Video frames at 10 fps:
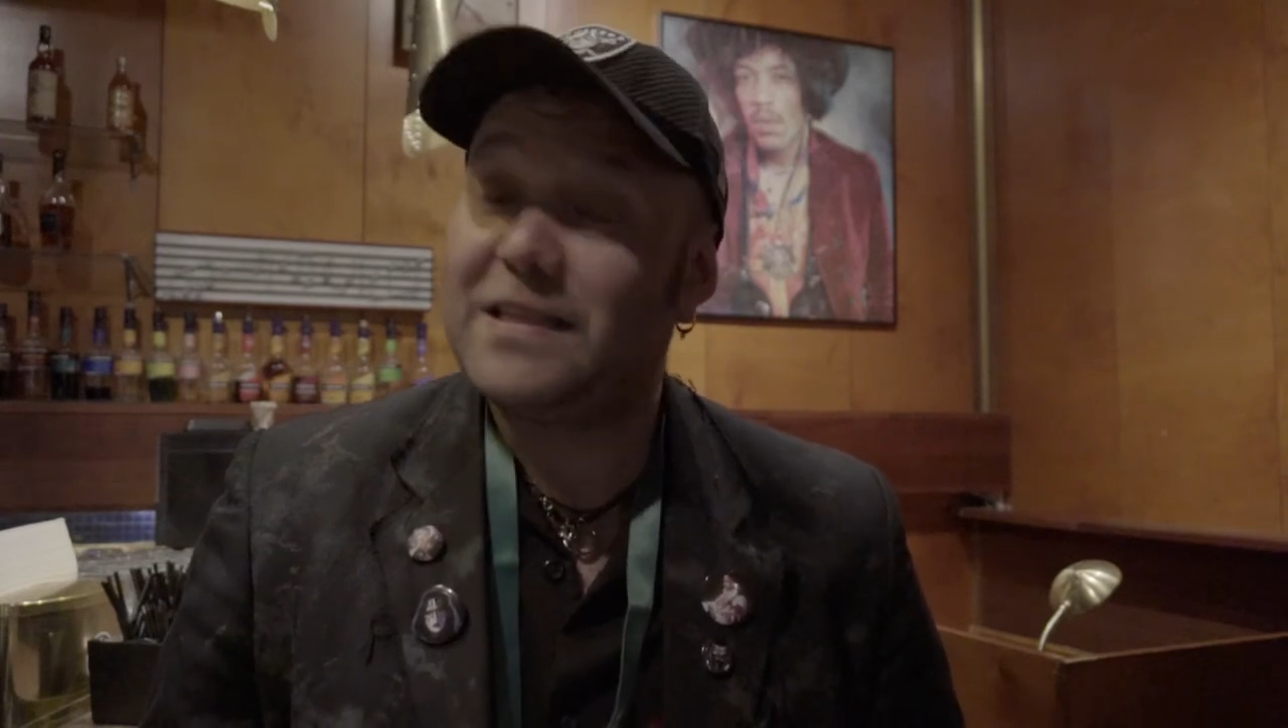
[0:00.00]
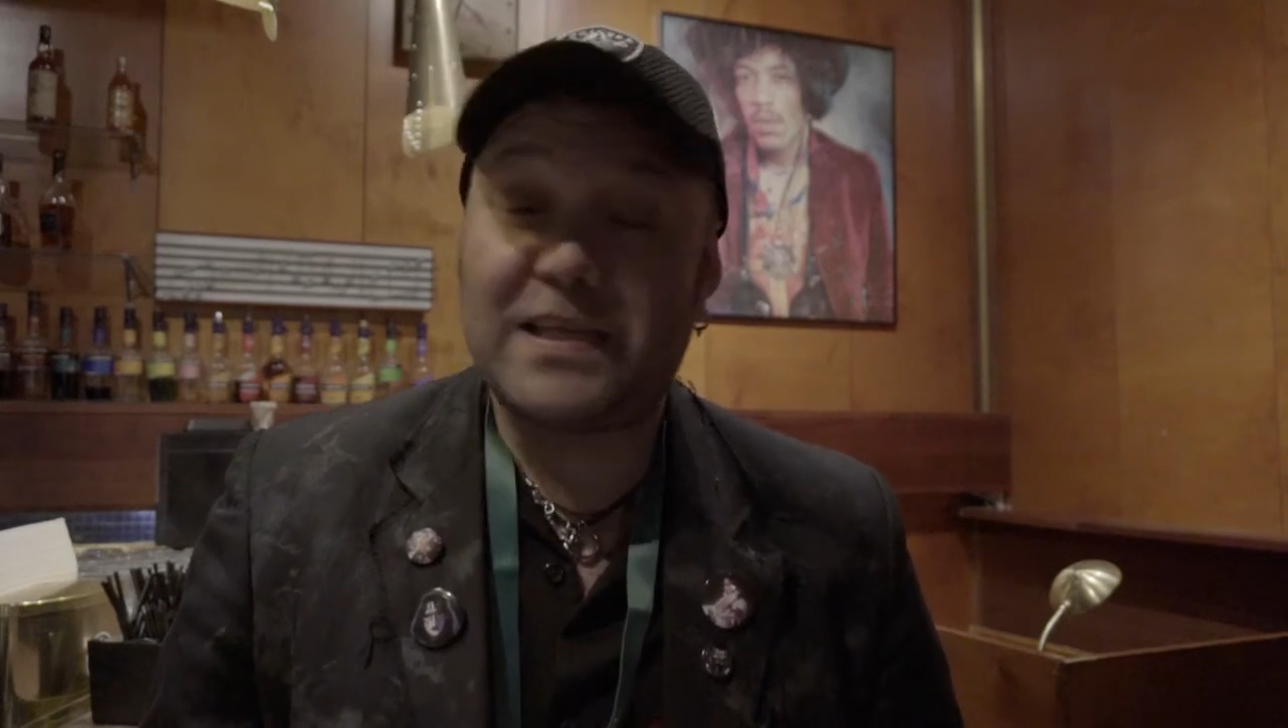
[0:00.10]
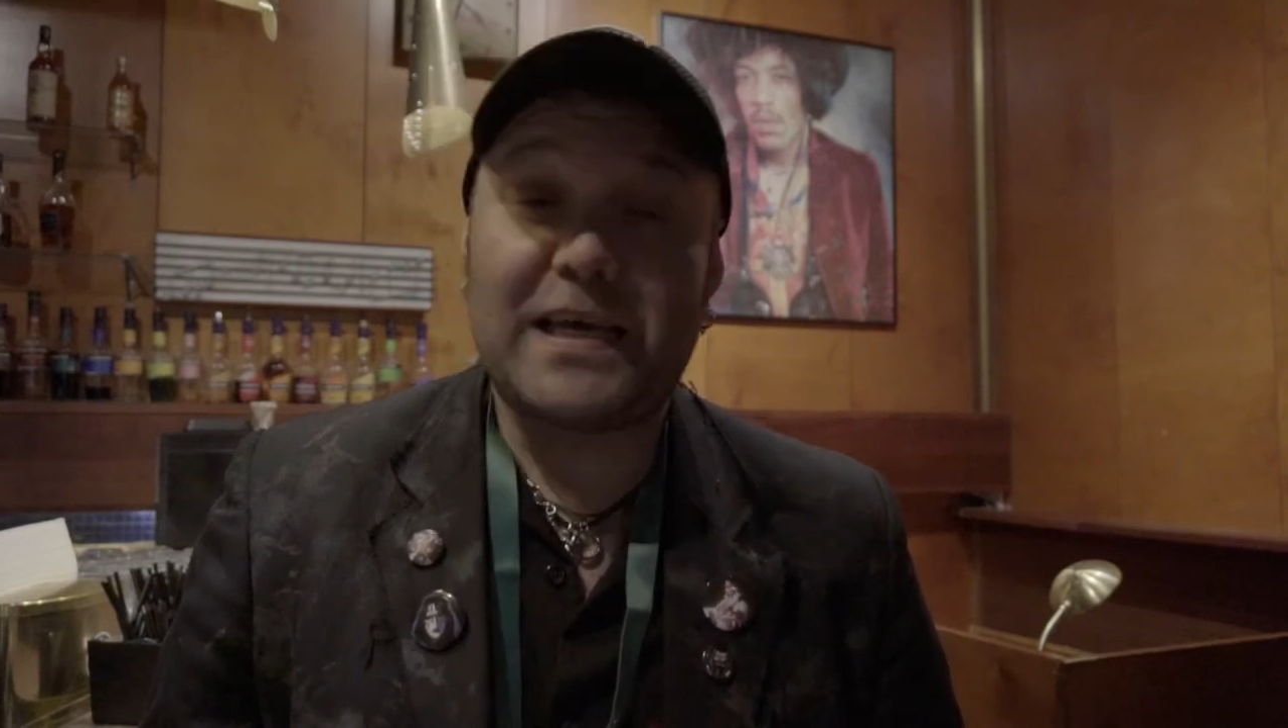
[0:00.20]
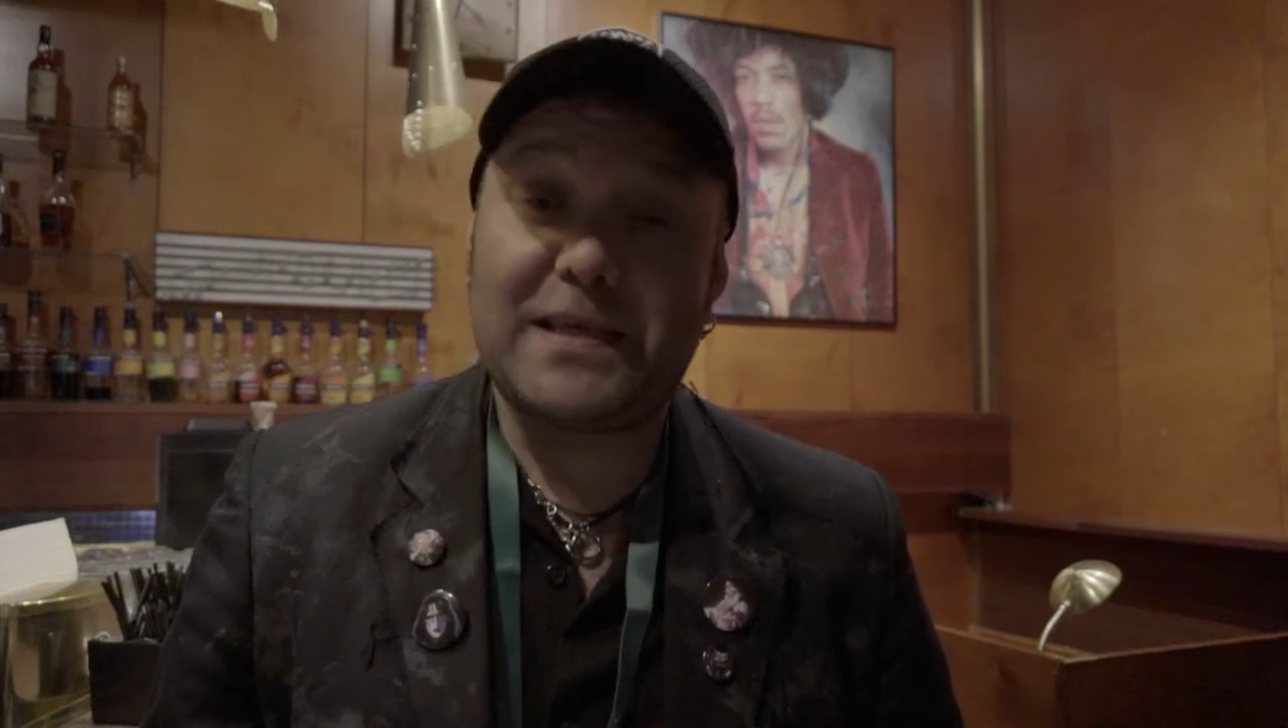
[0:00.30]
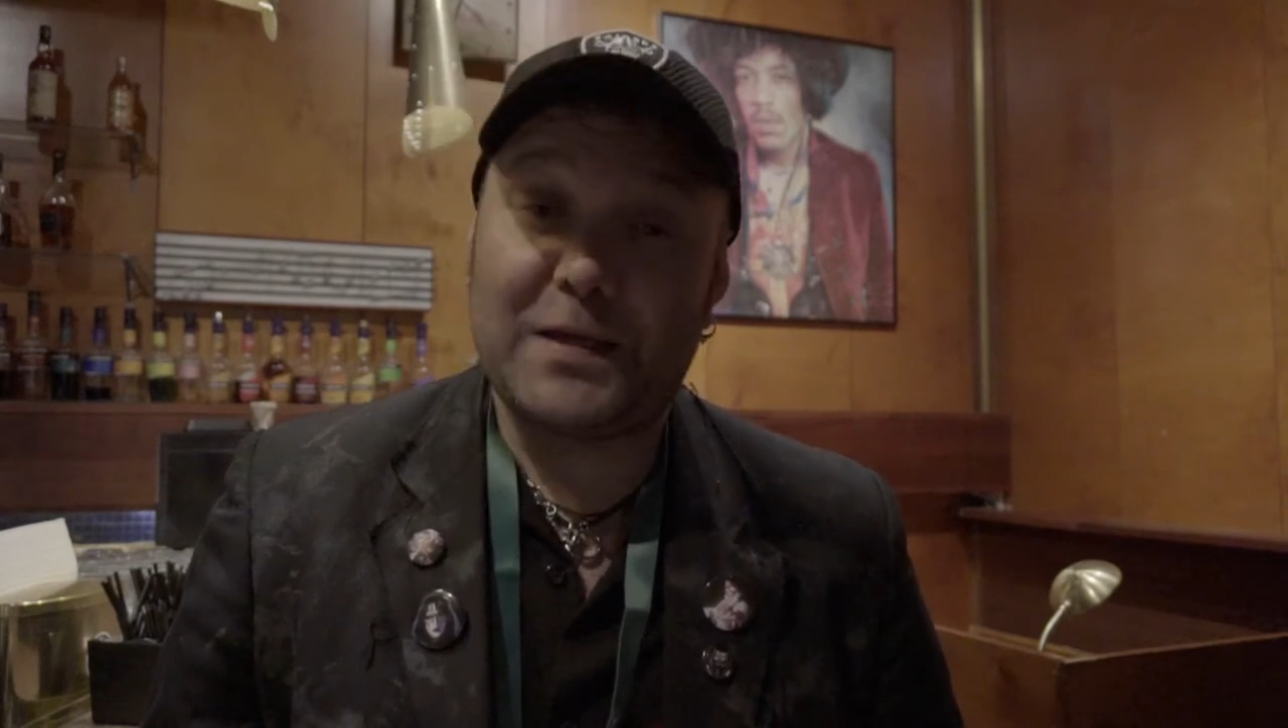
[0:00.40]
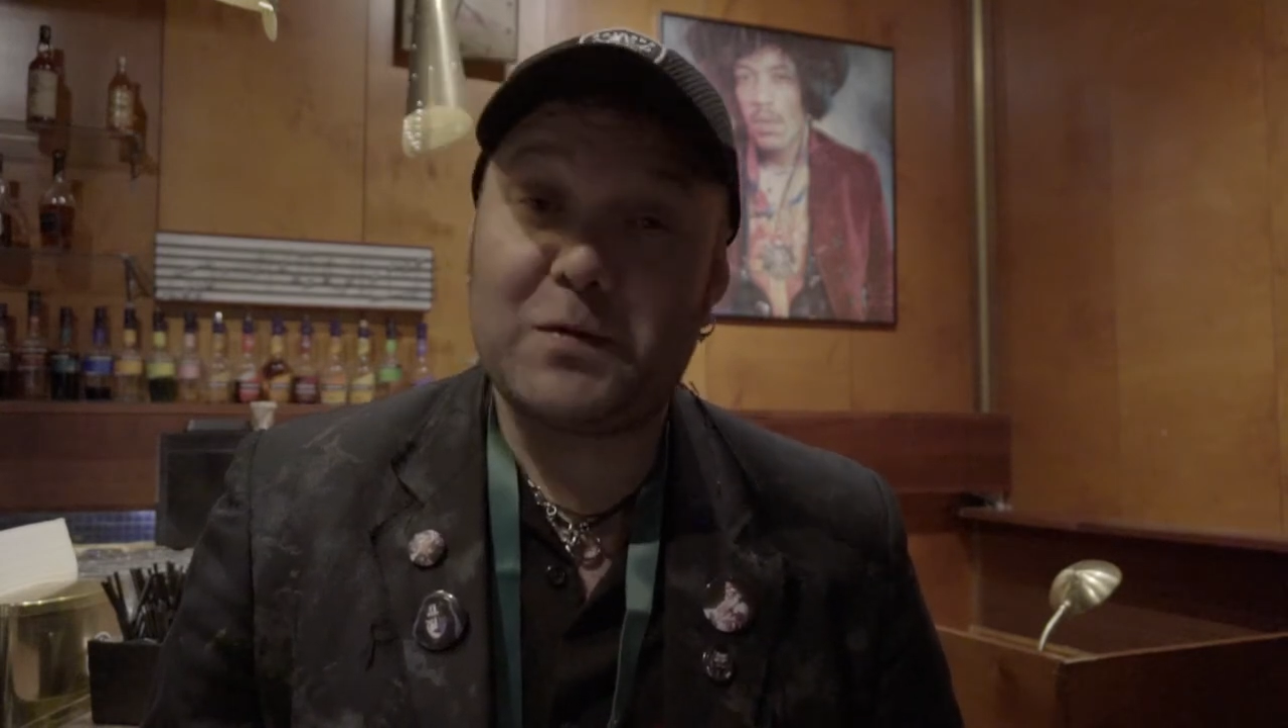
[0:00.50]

Thank